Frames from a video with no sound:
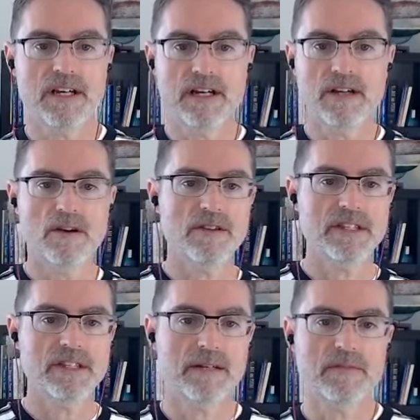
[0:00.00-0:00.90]
or
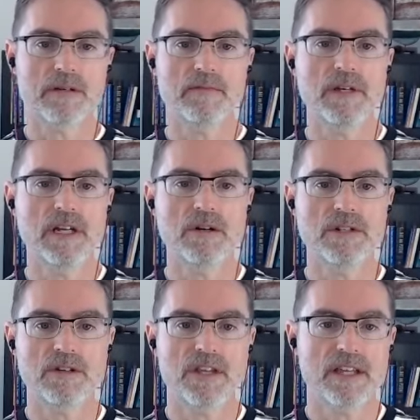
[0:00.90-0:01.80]
this symptom, you know,
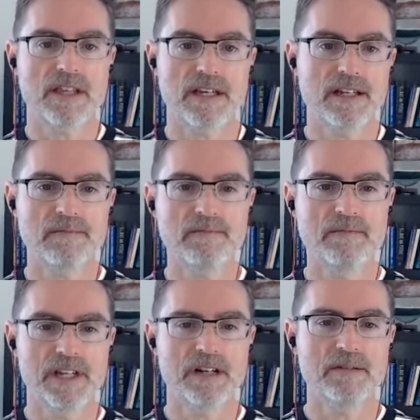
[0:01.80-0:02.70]
do you think that,
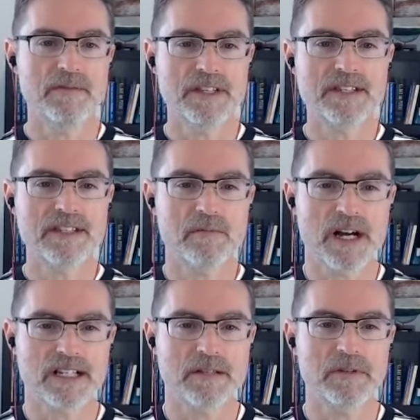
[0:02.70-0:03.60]
you know, this is a
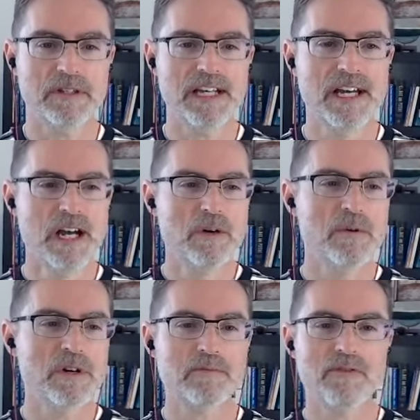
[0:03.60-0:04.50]
possibility.
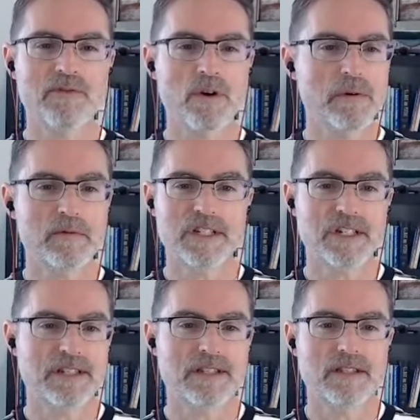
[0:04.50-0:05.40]
Whereas before we would
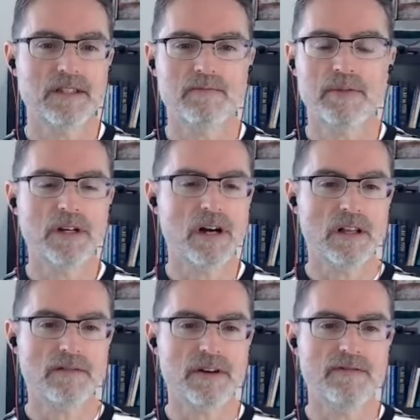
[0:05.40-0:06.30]
just put
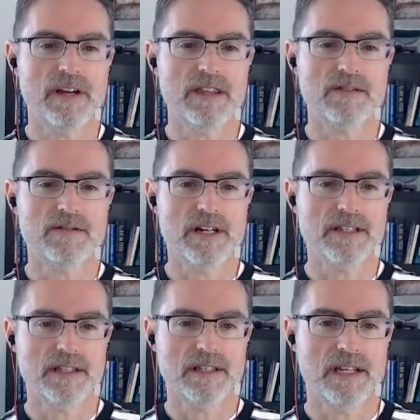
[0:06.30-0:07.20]
all of our faith and
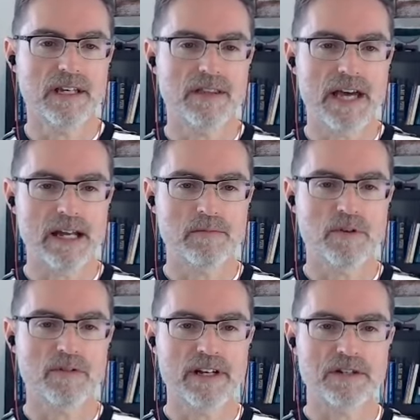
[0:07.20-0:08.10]
trust in that
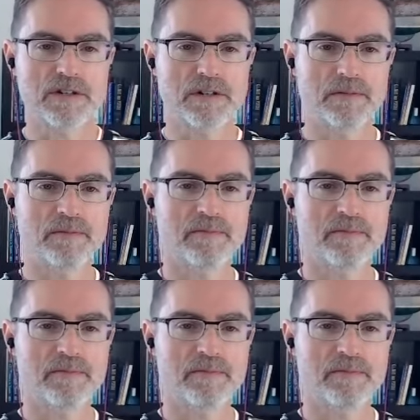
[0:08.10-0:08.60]
professional.